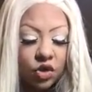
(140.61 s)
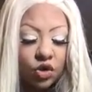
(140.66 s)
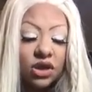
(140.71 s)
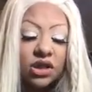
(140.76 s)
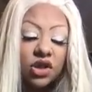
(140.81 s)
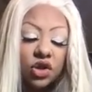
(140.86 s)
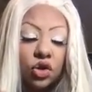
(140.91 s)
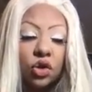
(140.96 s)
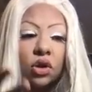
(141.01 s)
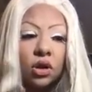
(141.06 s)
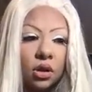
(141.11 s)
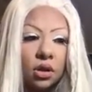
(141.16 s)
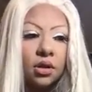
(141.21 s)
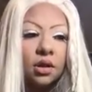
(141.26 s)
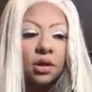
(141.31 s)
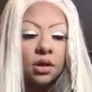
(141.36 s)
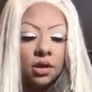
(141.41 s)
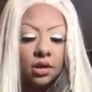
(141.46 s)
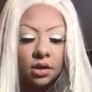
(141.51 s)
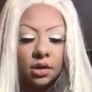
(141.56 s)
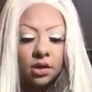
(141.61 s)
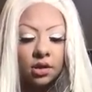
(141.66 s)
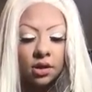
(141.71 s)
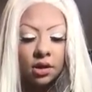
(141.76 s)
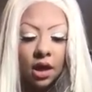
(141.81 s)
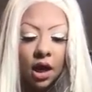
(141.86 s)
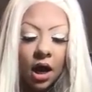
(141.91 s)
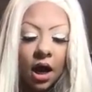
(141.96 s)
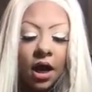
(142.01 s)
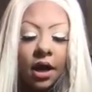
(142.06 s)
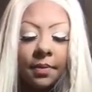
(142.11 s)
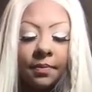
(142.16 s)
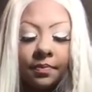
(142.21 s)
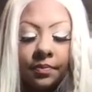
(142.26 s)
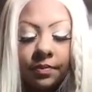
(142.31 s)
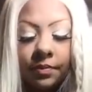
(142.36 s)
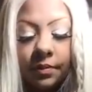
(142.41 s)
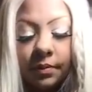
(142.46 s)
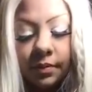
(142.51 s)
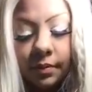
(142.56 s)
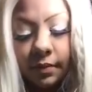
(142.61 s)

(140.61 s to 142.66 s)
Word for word: Crystal. Um,